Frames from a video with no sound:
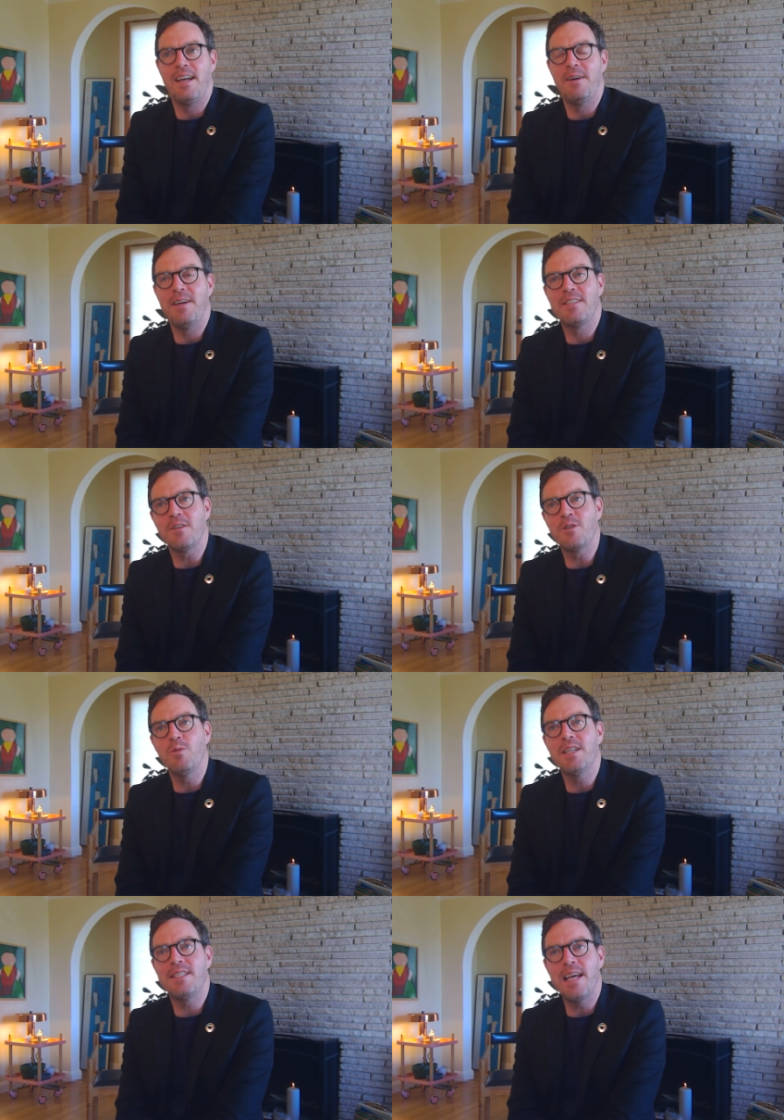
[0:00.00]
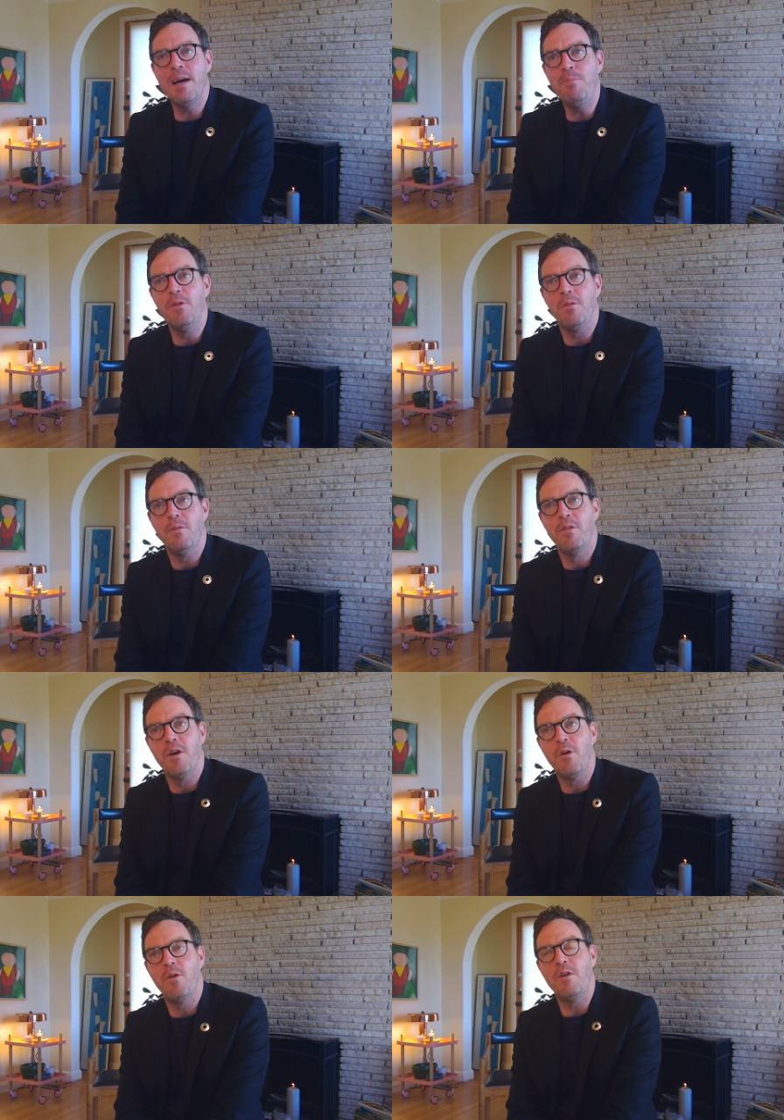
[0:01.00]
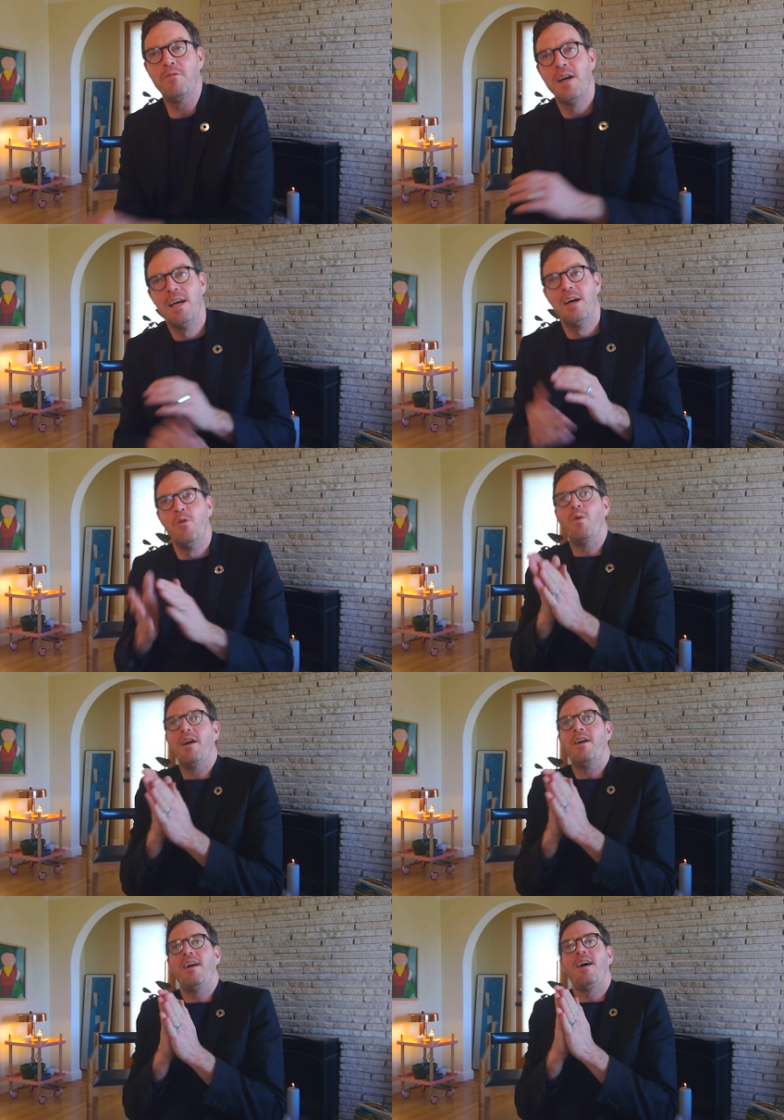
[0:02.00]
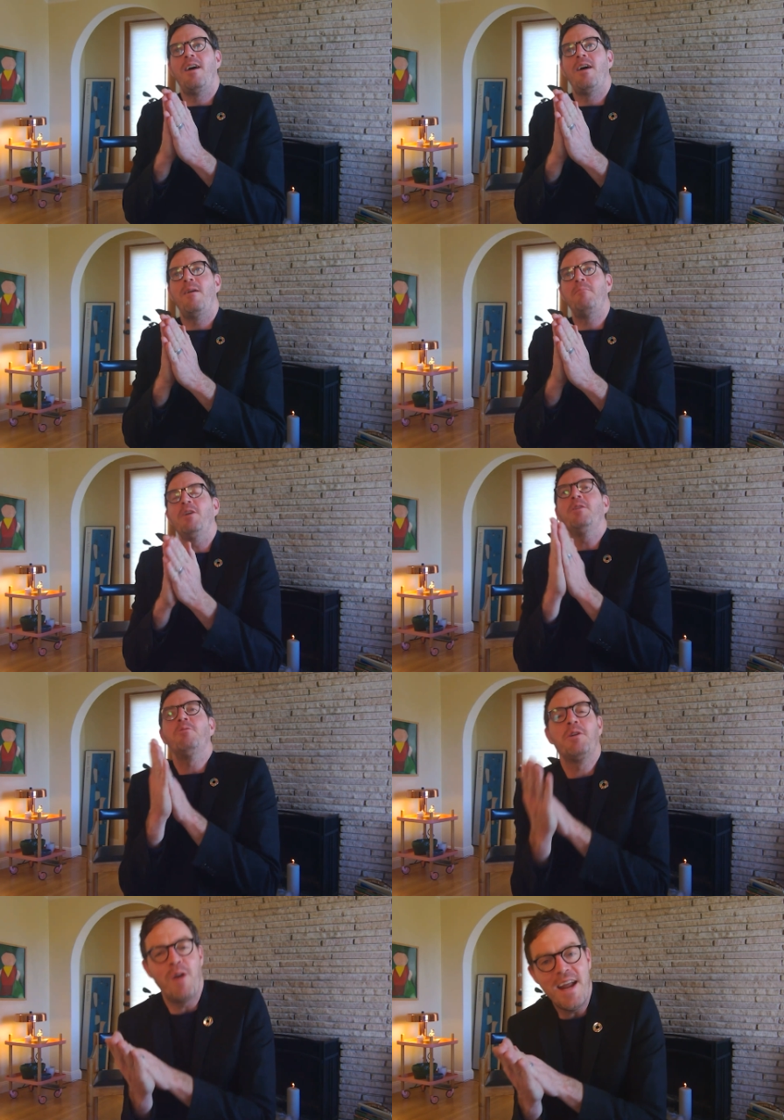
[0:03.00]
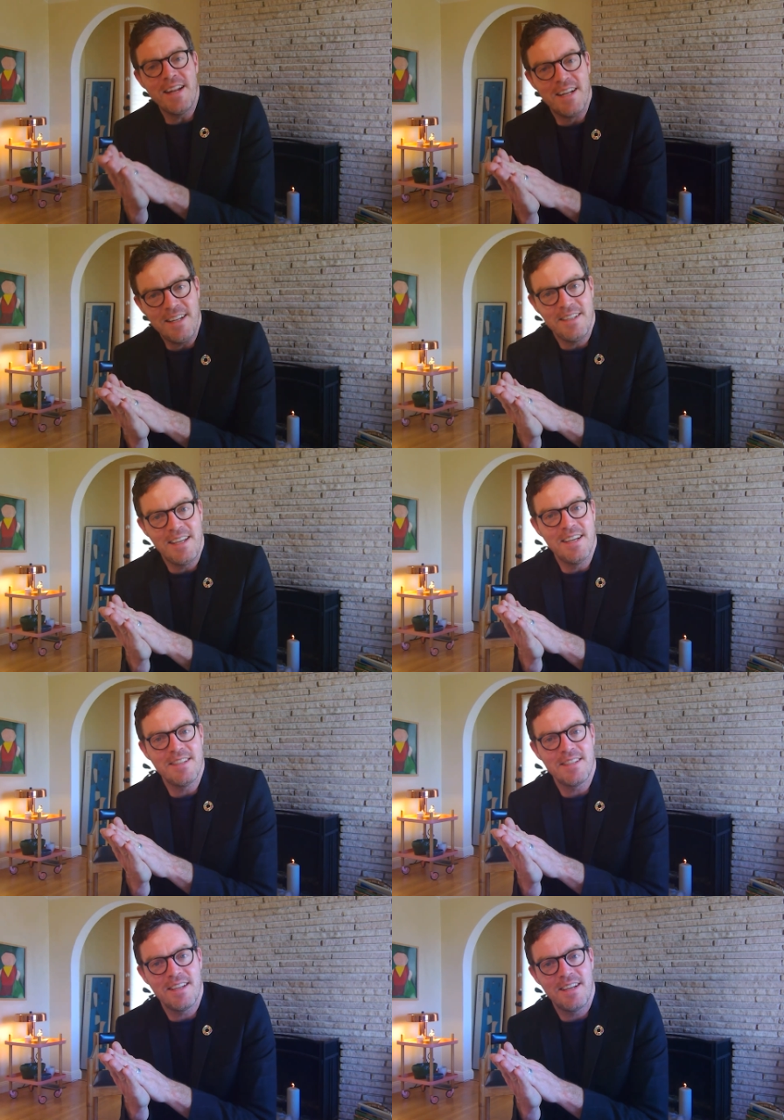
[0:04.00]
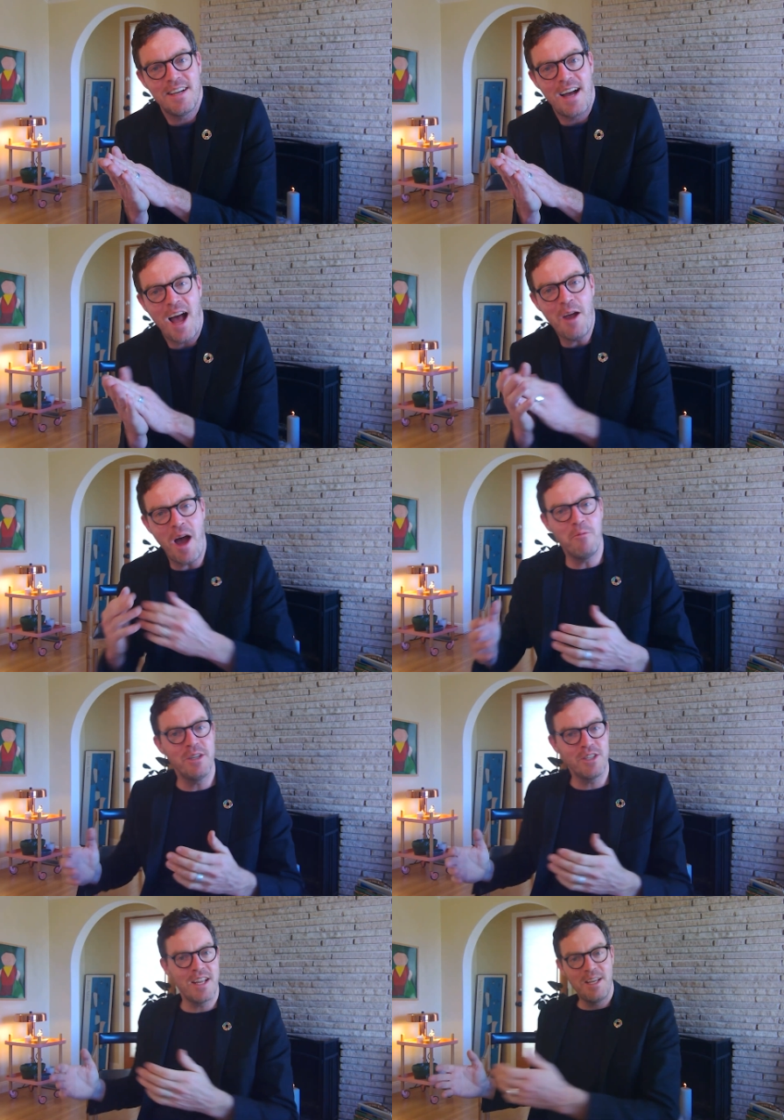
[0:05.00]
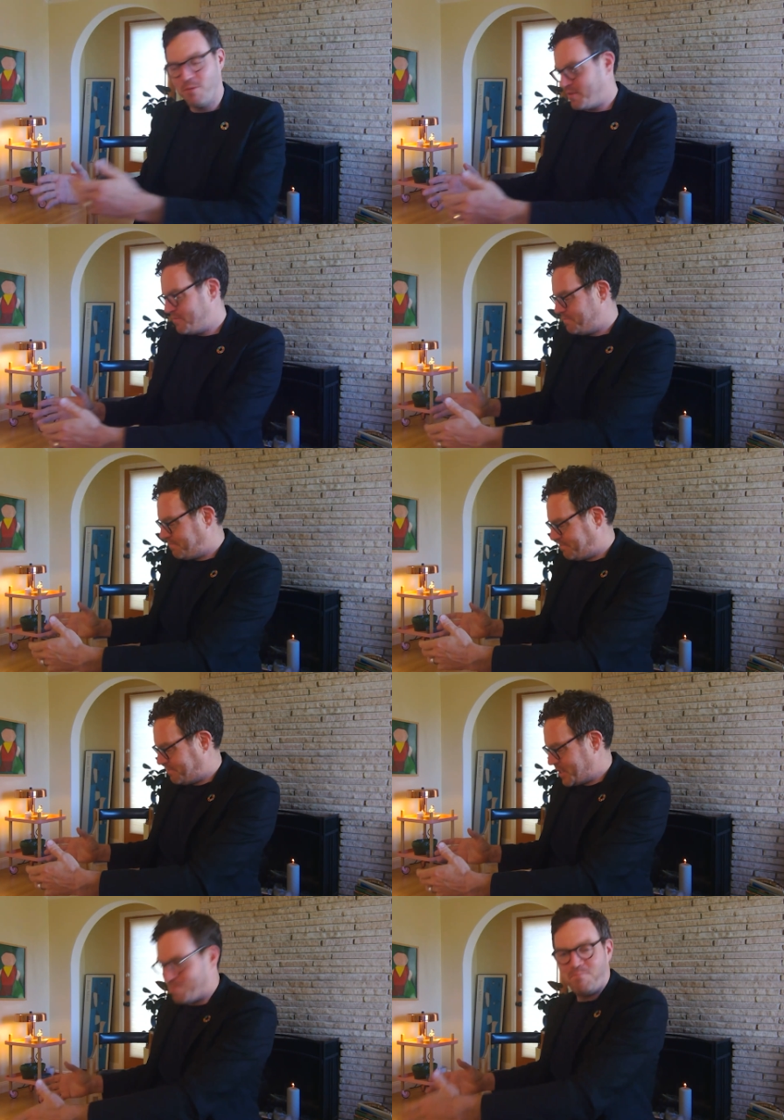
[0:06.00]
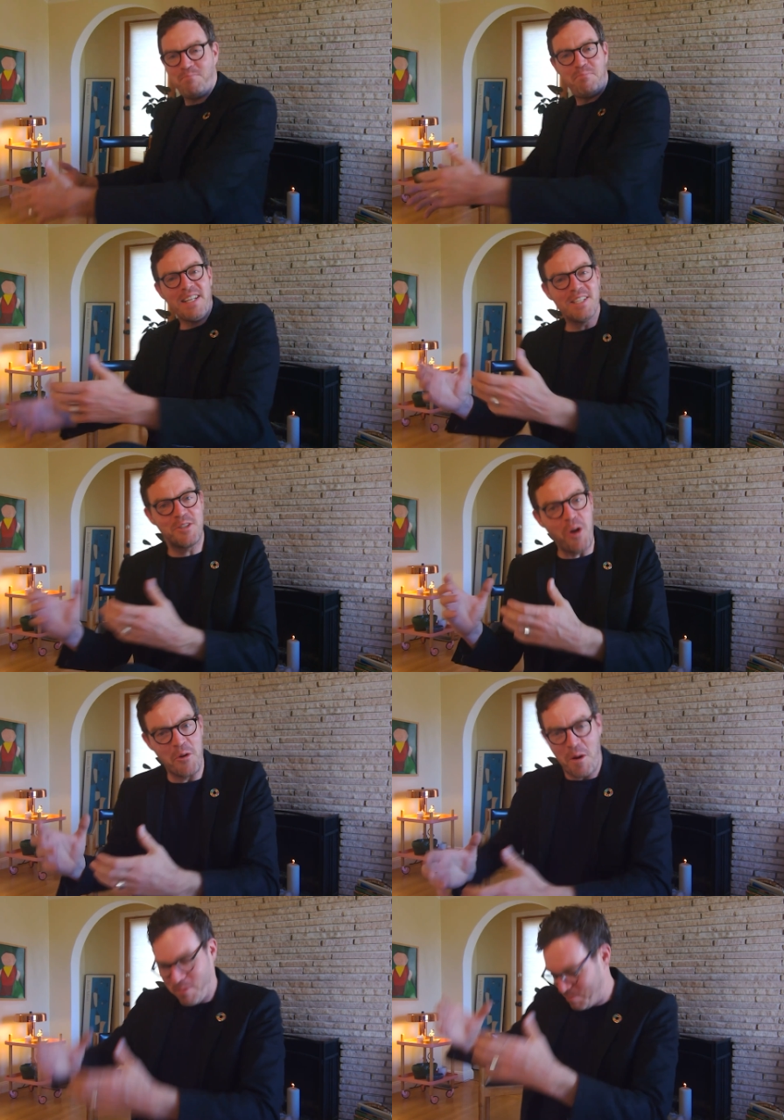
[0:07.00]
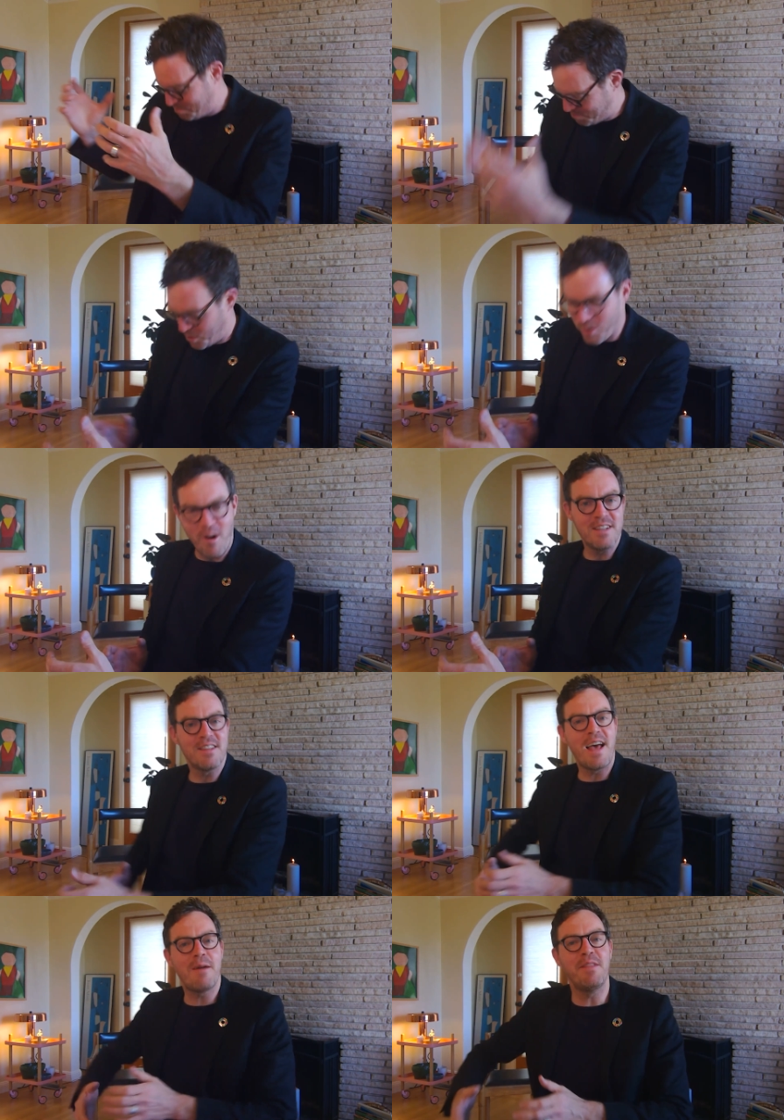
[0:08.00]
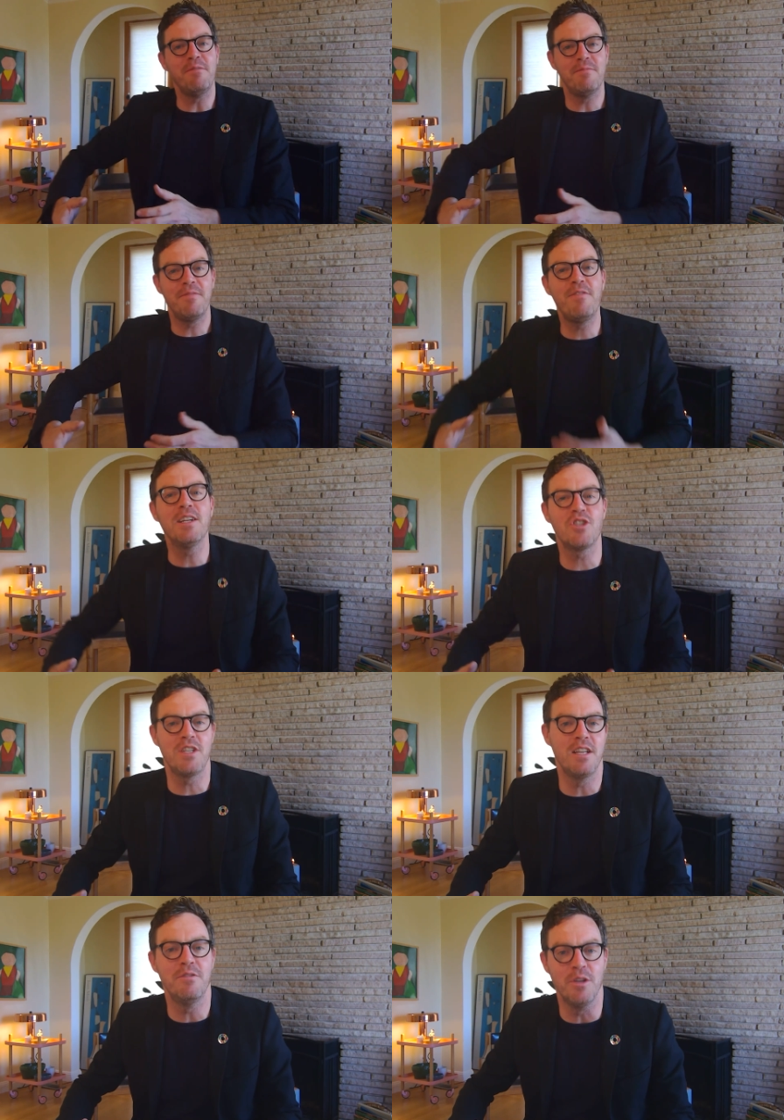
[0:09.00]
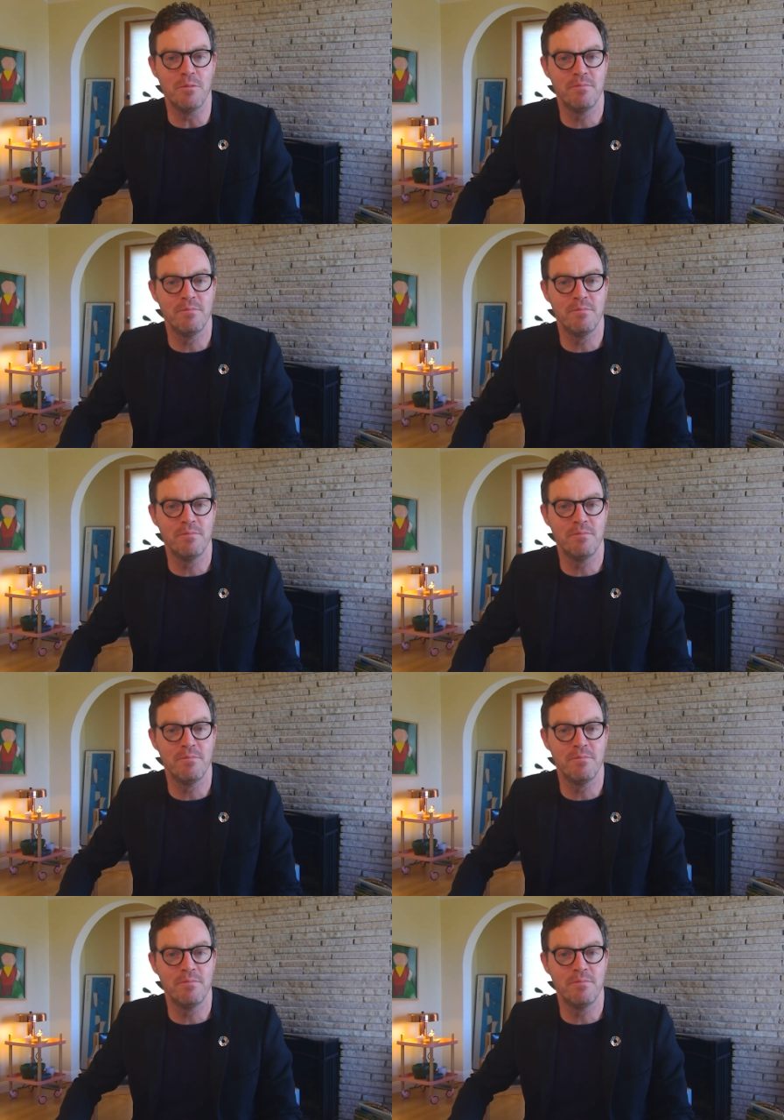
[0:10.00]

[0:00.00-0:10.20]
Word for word: it's also an example, though, of where my only regret in it is I wish that he would picked his daughter up and put her on his lap and then finished the interview.